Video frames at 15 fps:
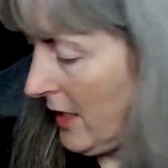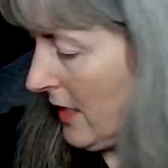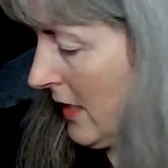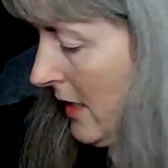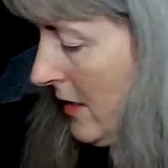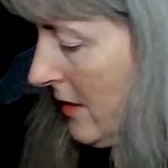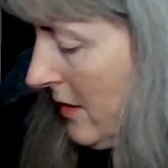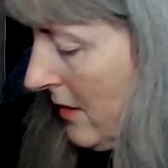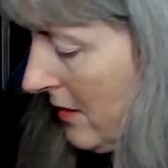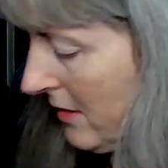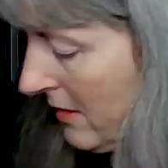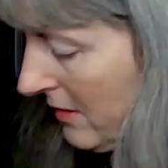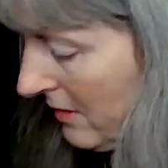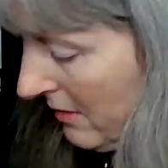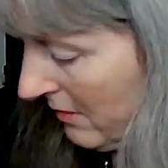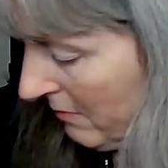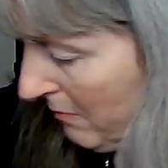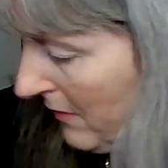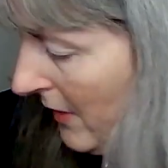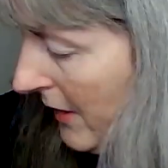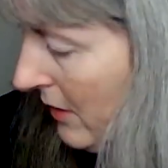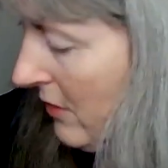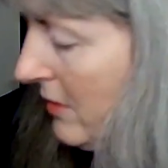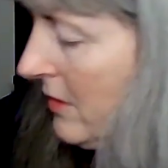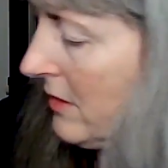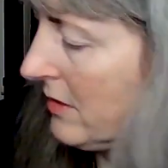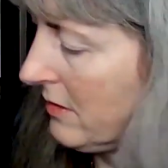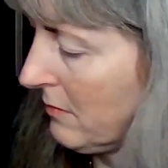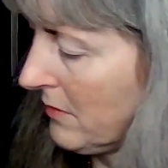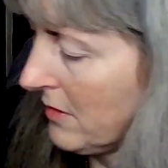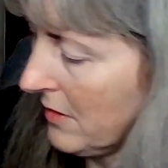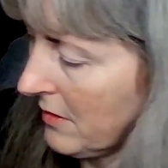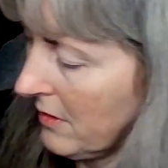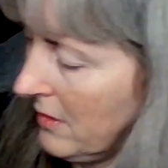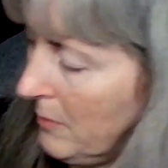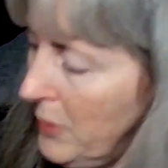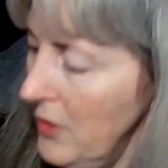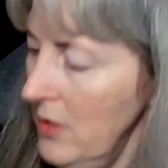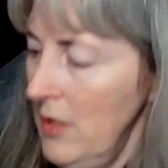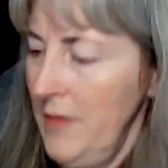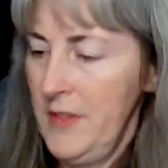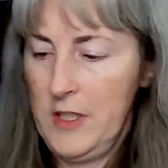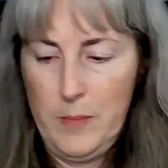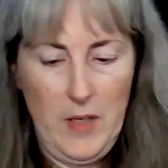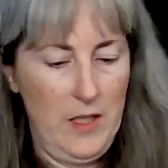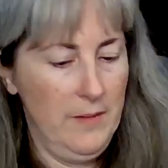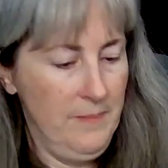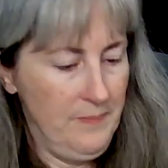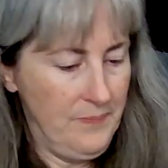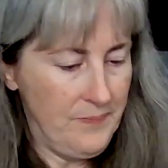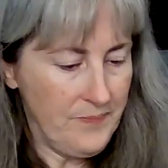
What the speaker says: And my goodness, we're just going to pull off this pile.